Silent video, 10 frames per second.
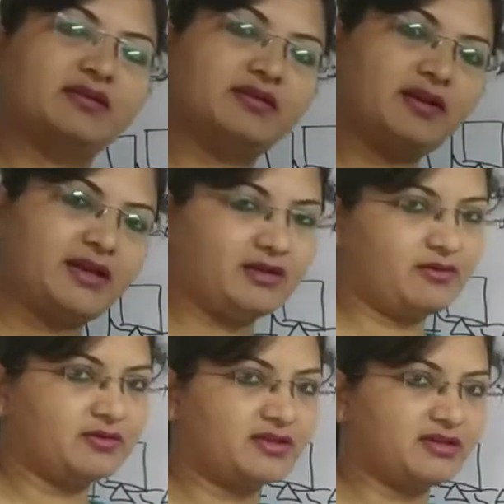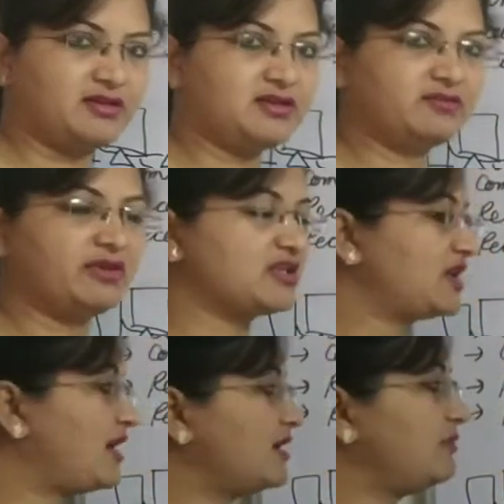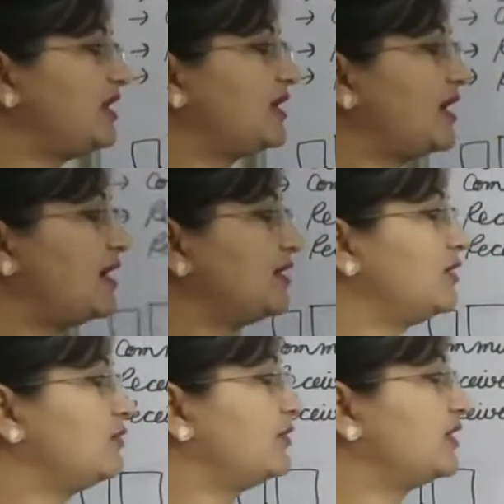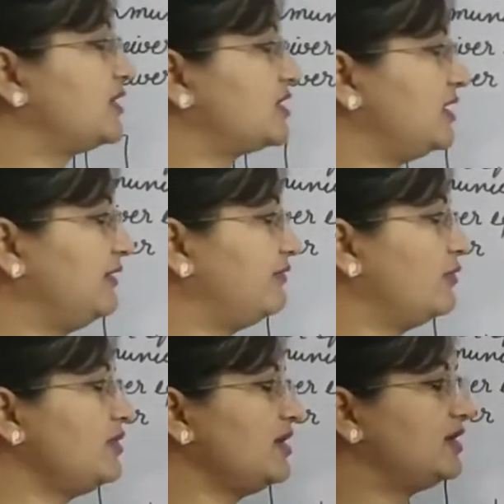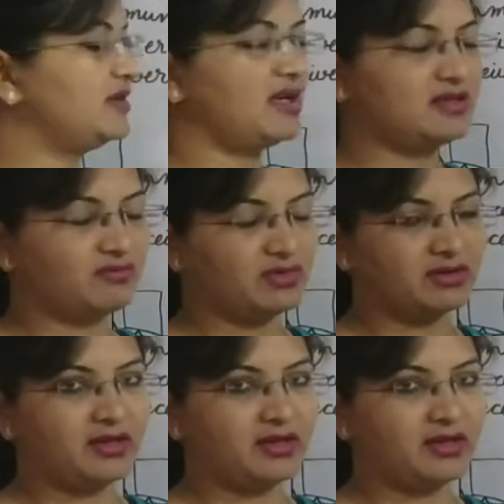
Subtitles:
analog signals, which can be carried over the telephone network.